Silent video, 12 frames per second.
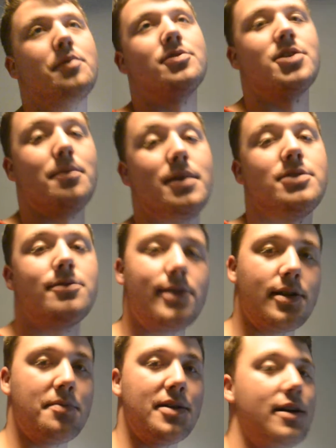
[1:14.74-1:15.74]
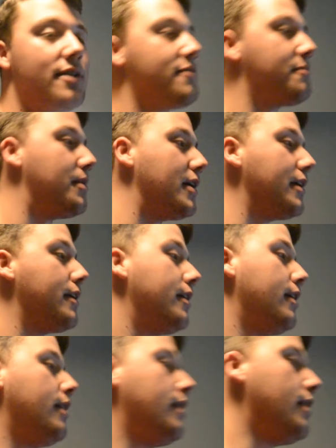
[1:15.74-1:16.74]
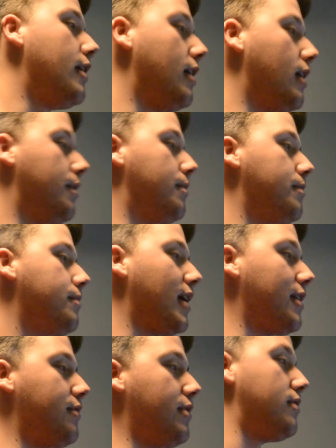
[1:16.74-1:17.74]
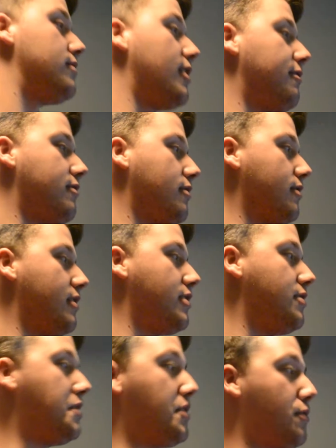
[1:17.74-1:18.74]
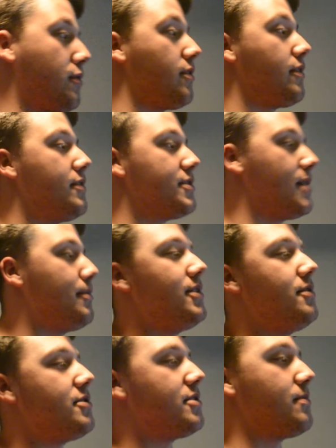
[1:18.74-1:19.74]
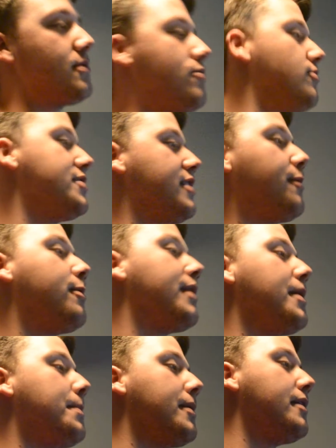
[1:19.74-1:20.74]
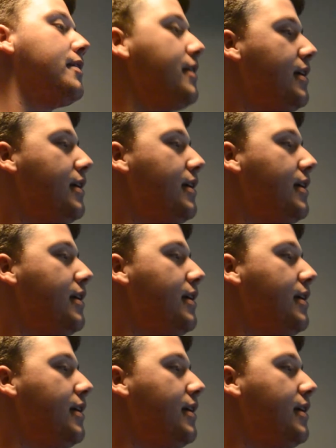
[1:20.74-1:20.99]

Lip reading: which I might do a little bit of, but I don't know enough to really do tutorials. I might do some cool stuff with it, but